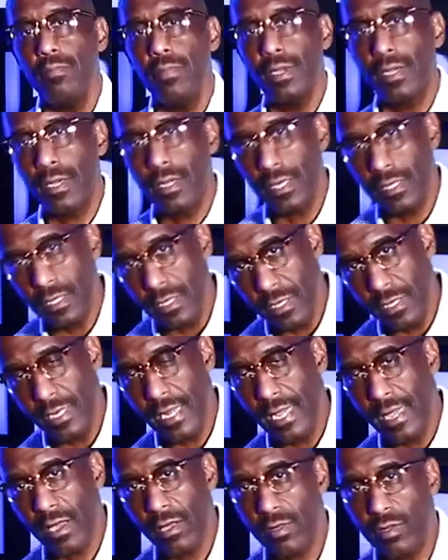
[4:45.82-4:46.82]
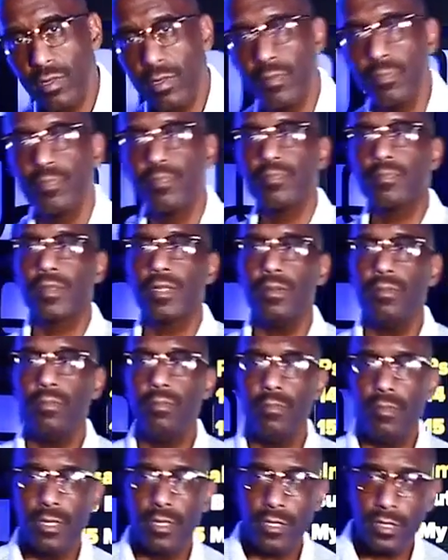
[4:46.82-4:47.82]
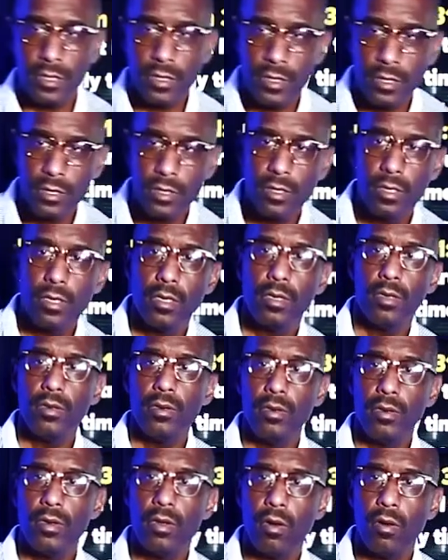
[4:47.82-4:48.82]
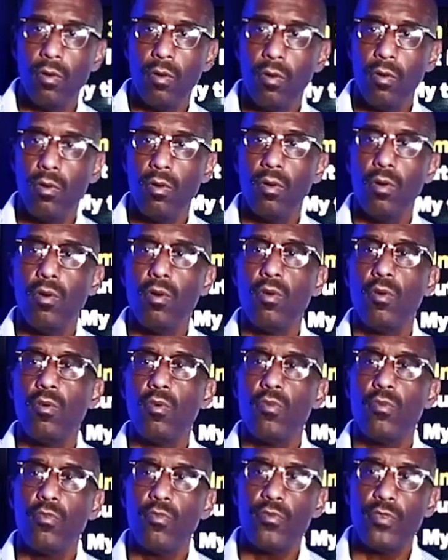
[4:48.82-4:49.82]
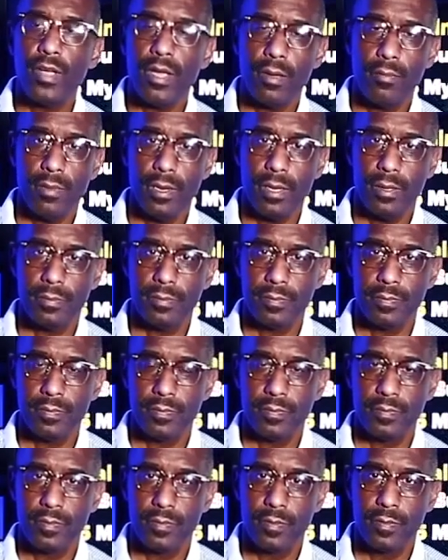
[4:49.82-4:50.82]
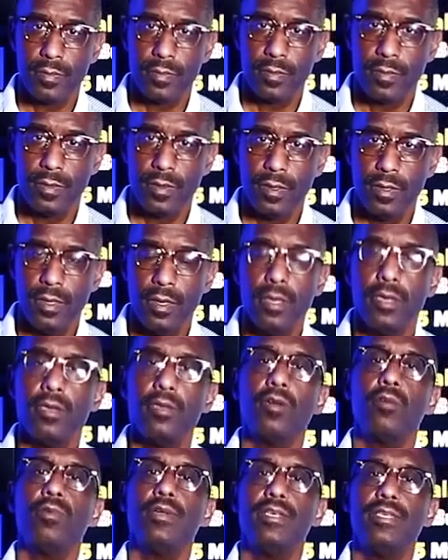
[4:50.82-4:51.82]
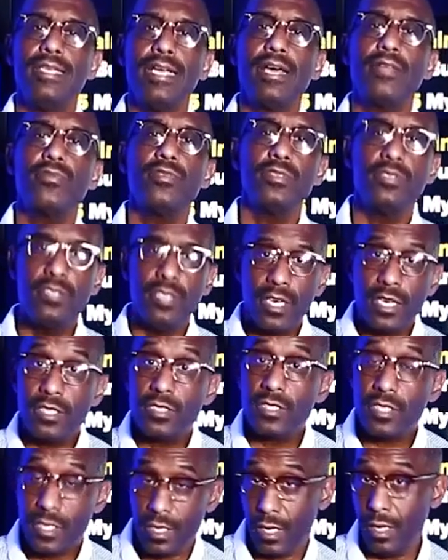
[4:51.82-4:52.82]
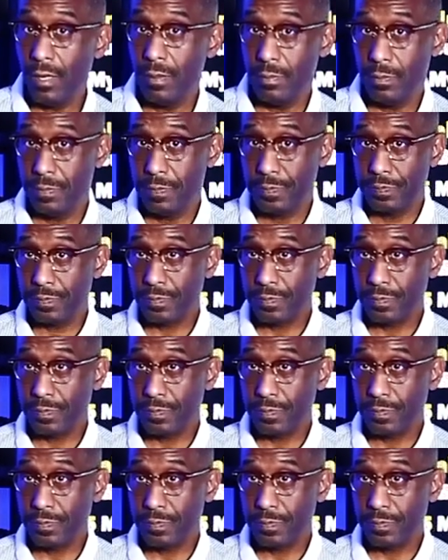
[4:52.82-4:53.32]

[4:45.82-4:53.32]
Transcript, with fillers: because death misses no family. You know, when death does come,